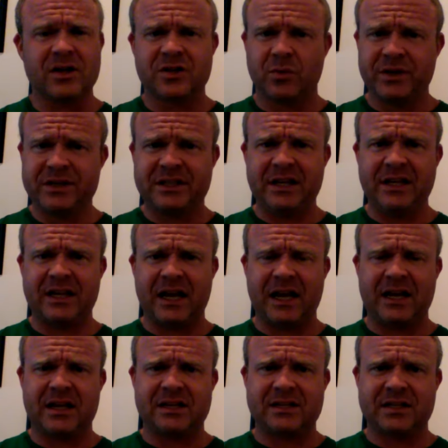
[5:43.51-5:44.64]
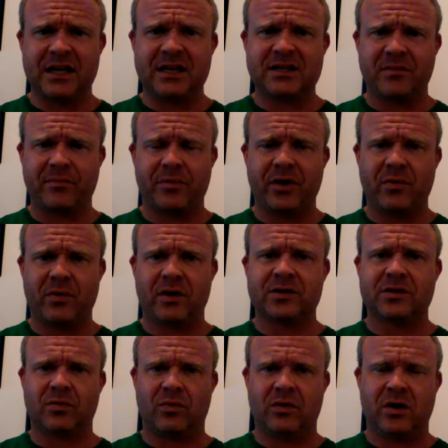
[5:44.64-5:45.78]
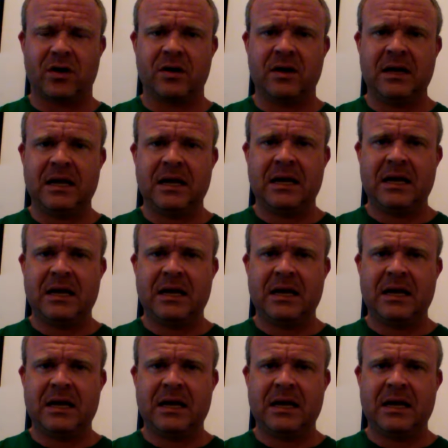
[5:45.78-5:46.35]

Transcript: So whiskey, it stands up pretty well to water,